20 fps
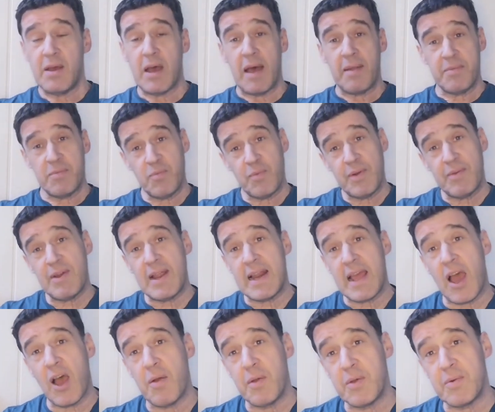And we
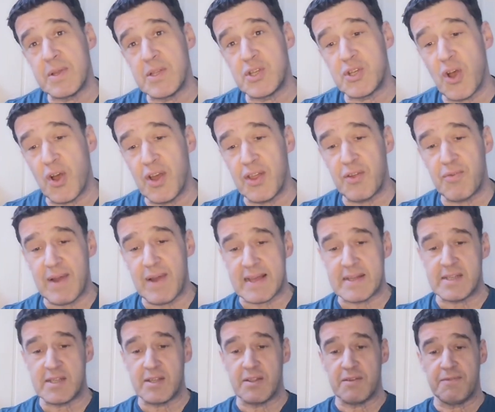really hope you enjoy the
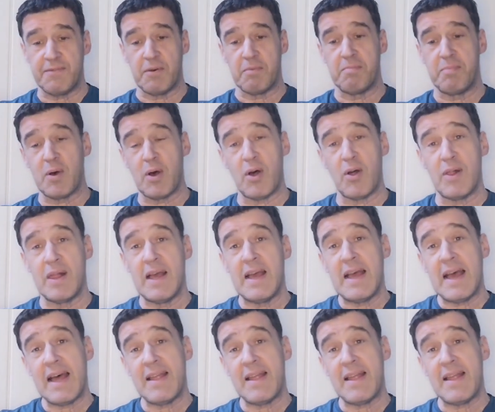rest of the football.